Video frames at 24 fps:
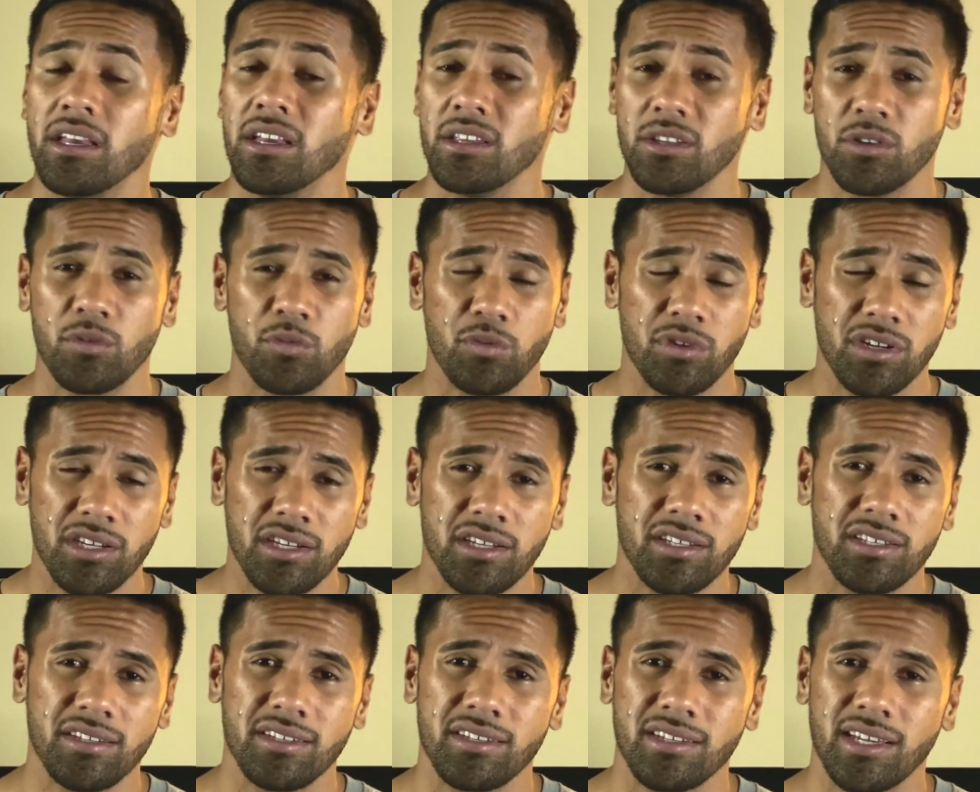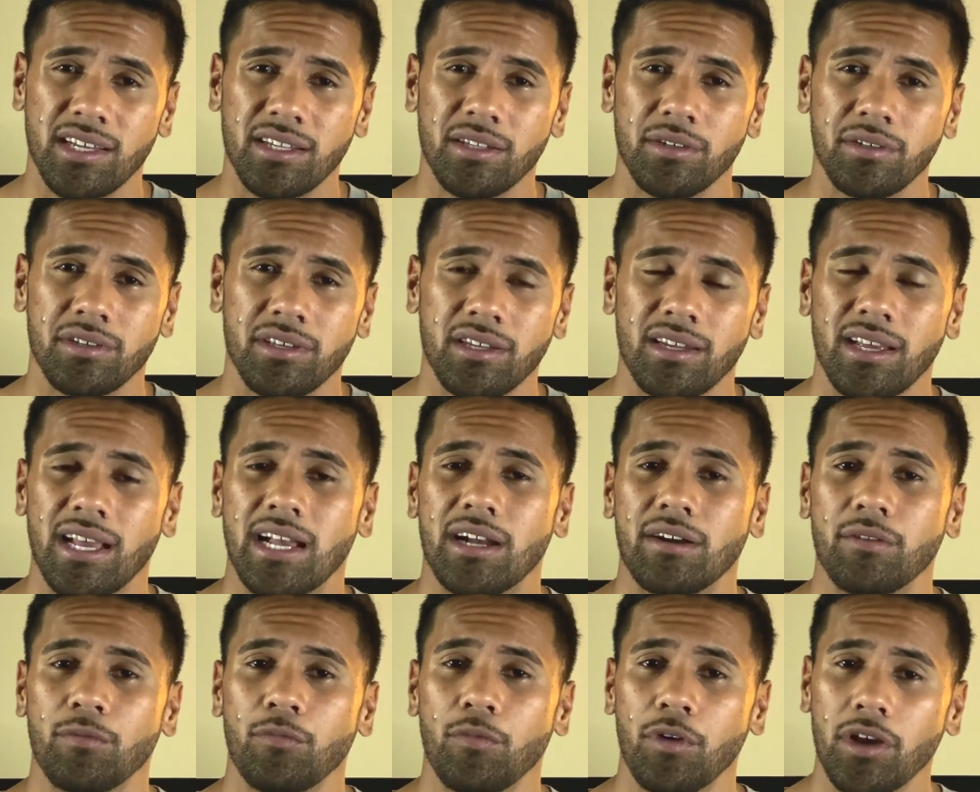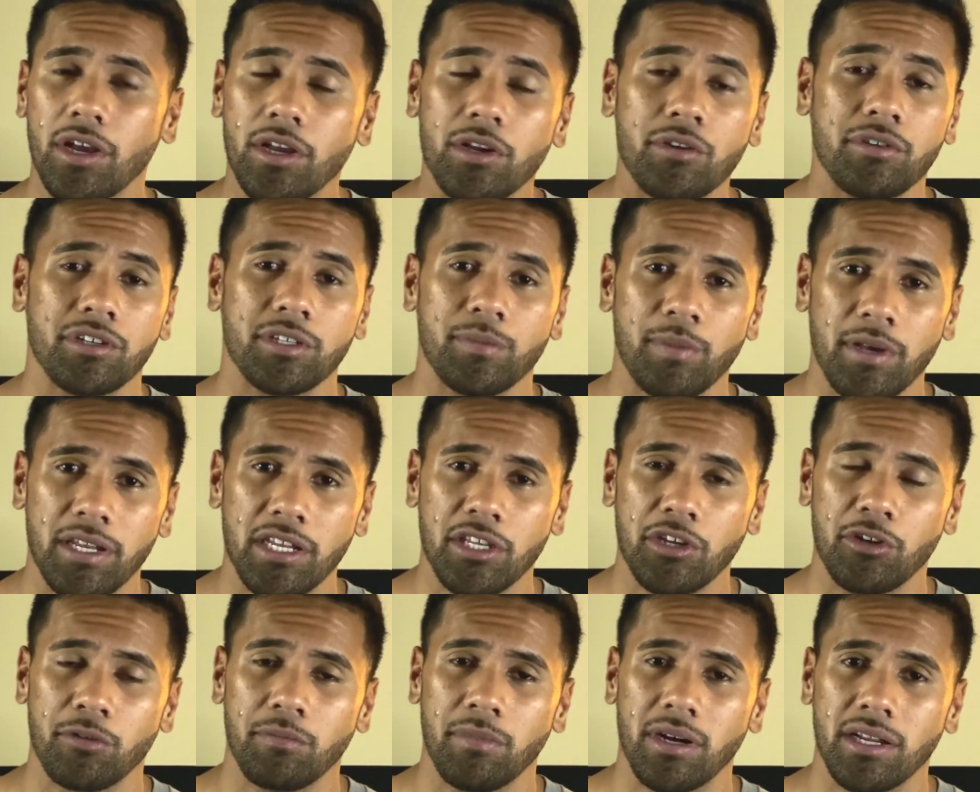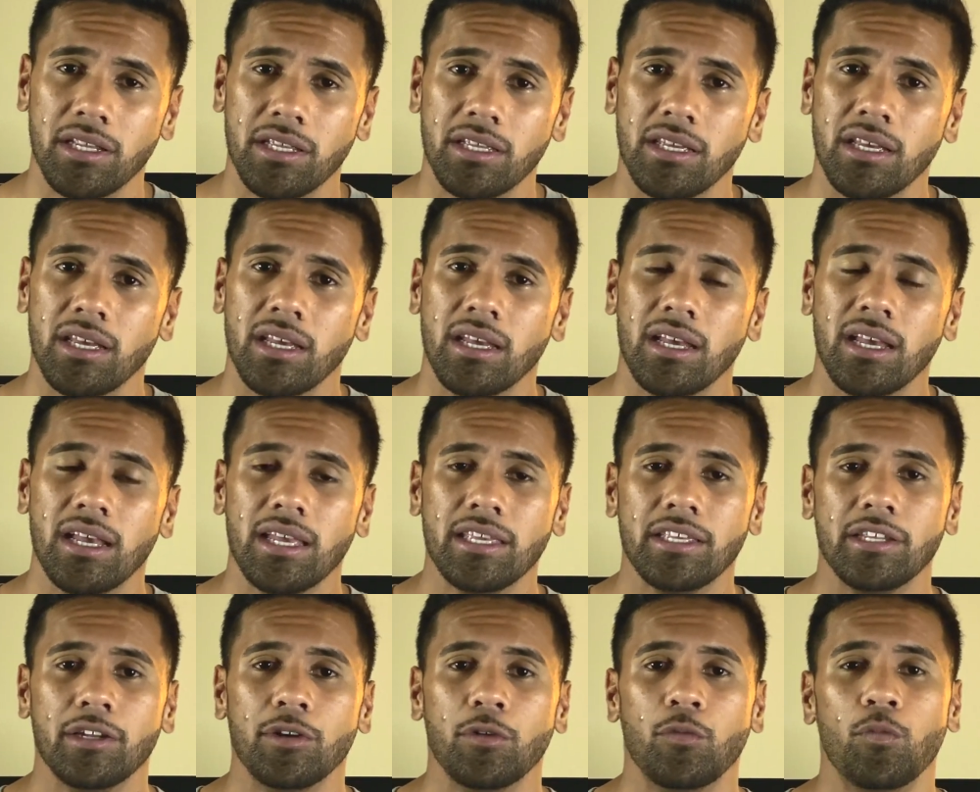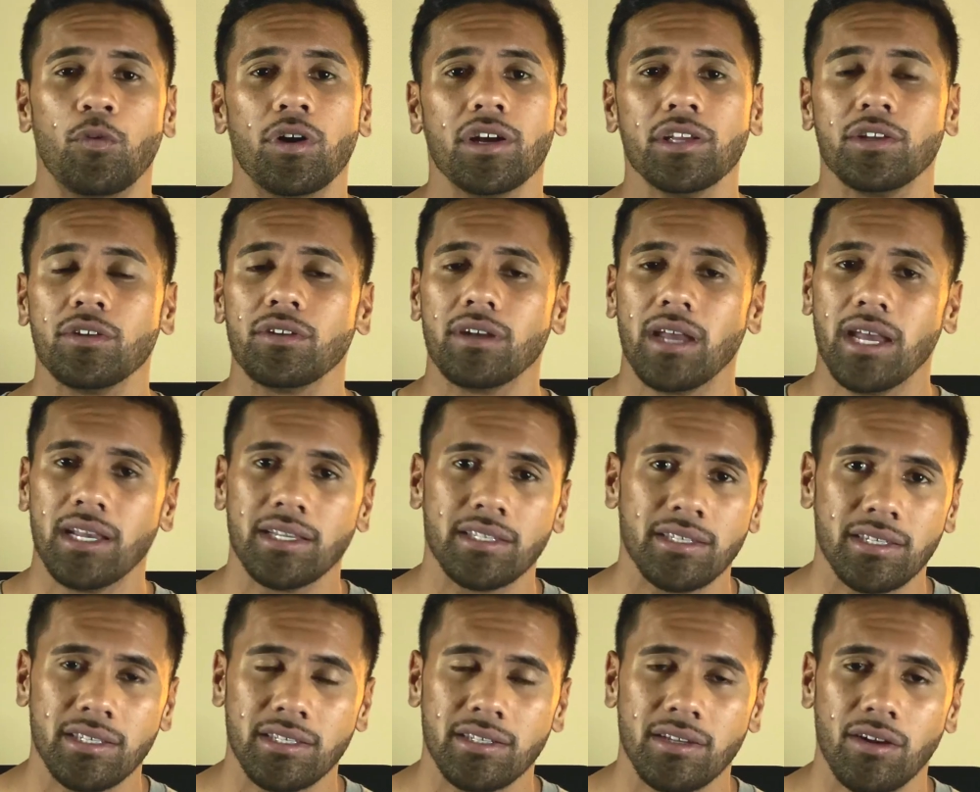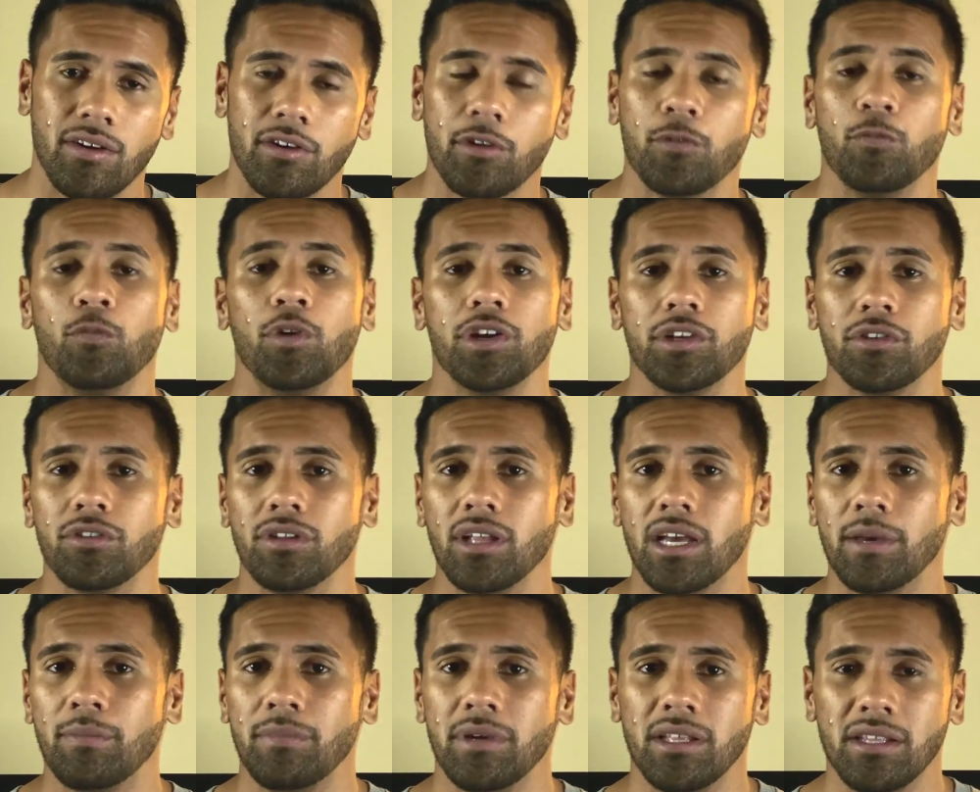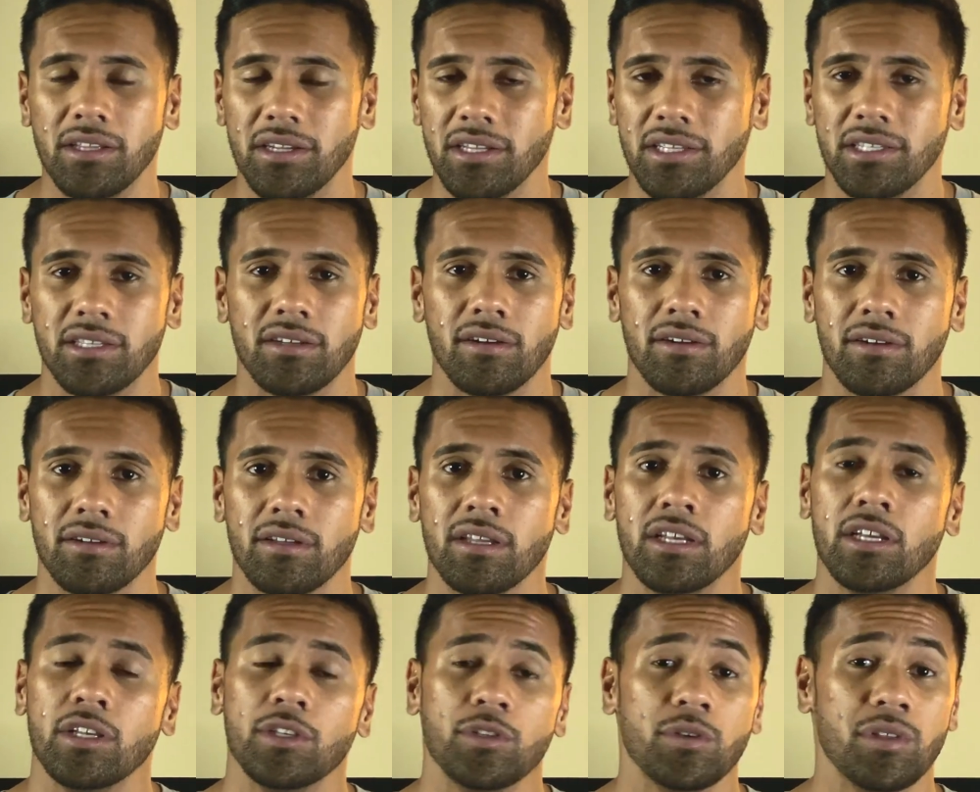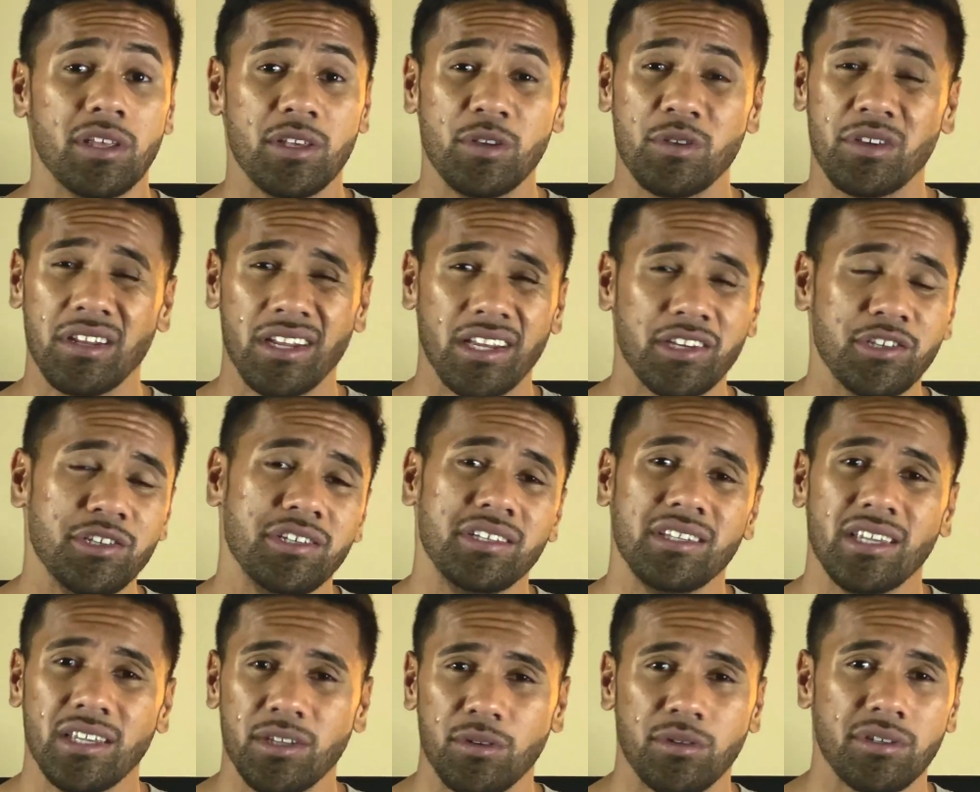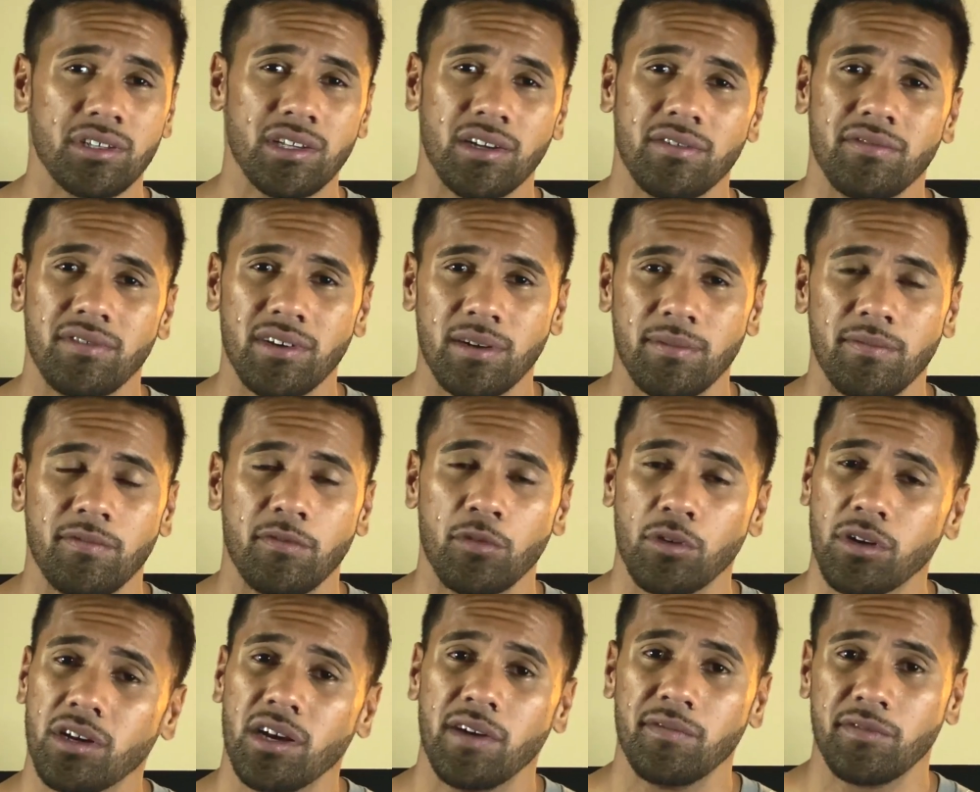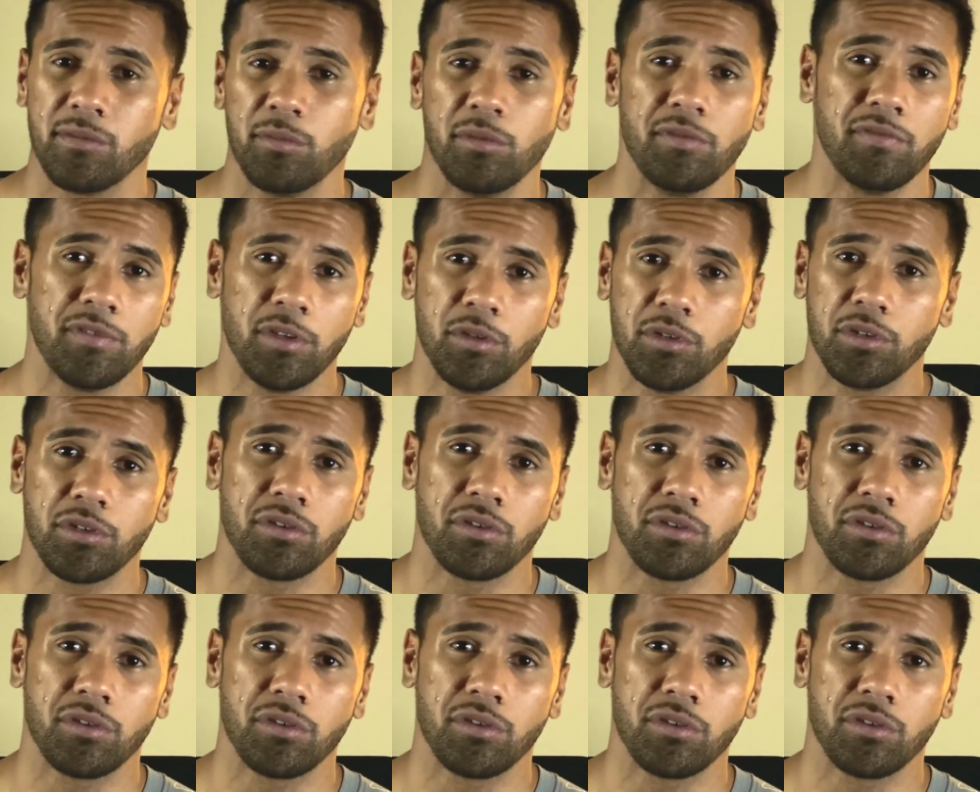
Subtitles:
You really need to start looking at where you're spending your money, what your assets are and what your liabilities are, so that you can actually set yourself up for a comfortable future